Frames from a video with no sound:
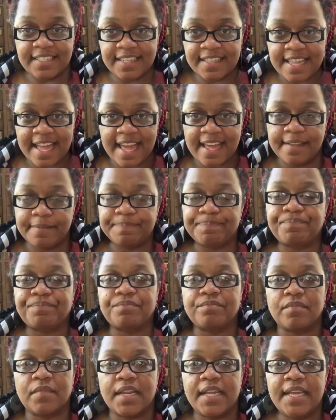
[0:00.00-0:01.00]
to that
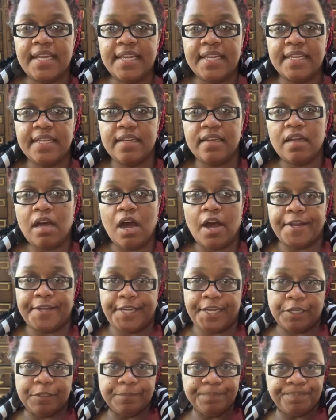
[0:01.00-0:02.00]
in
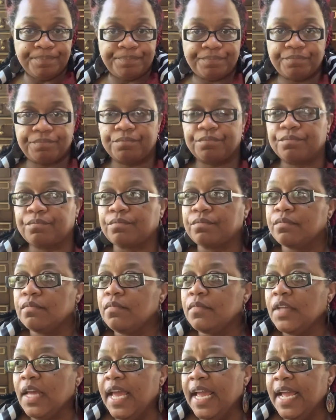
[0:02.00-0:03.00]
audio,
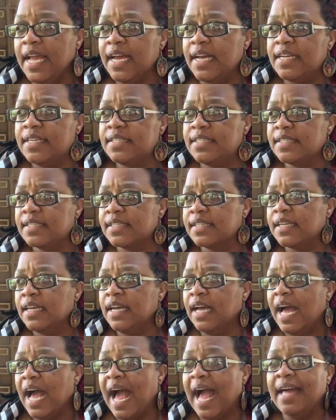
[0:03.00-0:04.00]
and
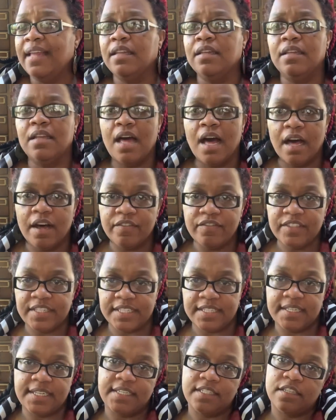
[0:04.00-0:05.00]
I love
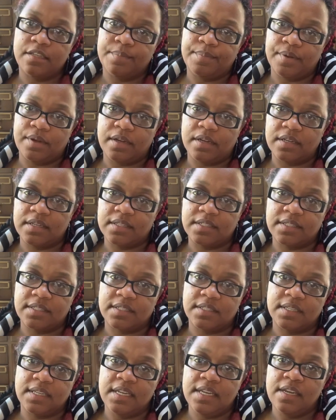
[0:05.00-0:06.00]
listening to
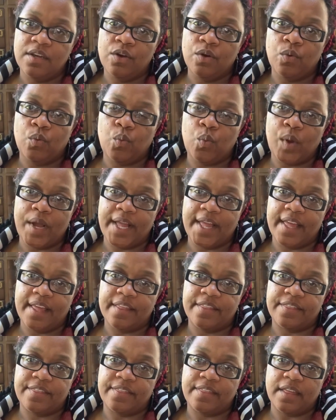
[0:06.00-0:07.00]
books
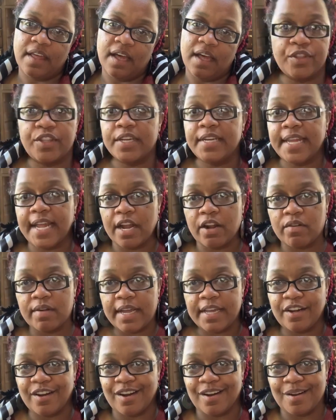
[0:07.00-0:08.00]
with the
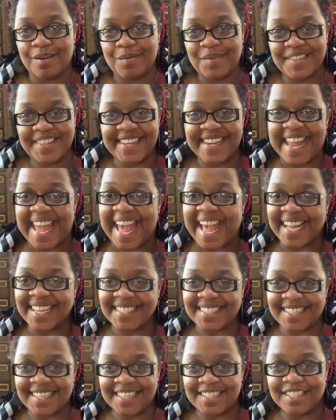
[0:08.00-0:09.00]
narrator with an
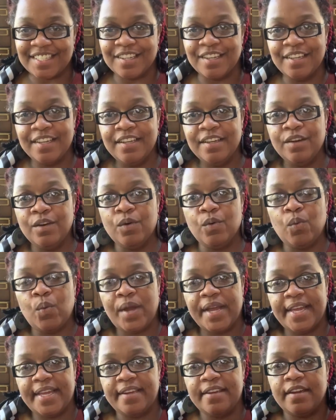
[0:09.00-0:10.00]
accent
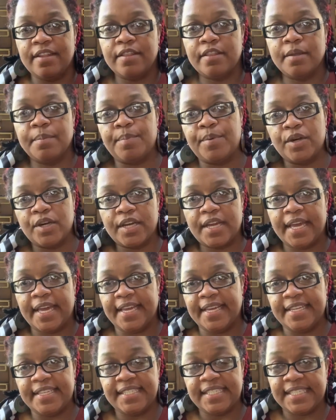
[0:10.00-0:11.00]
when the book
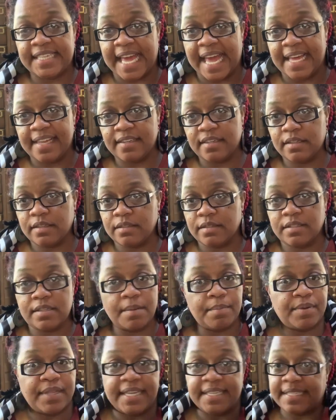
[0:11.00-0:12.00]
is set
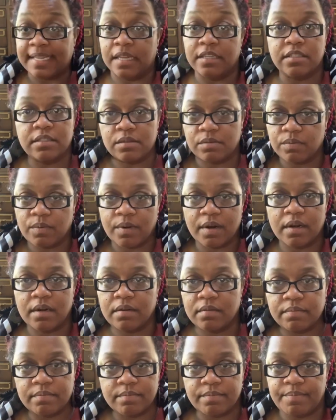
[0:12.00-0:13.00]
someplace else
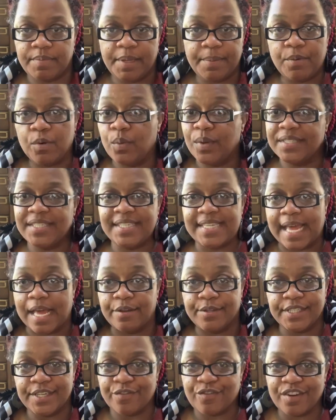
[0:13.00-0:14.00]
where people would
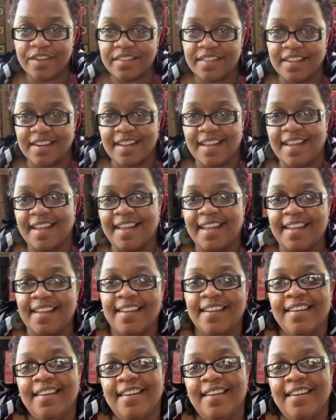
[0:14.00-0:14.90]
sound different than I,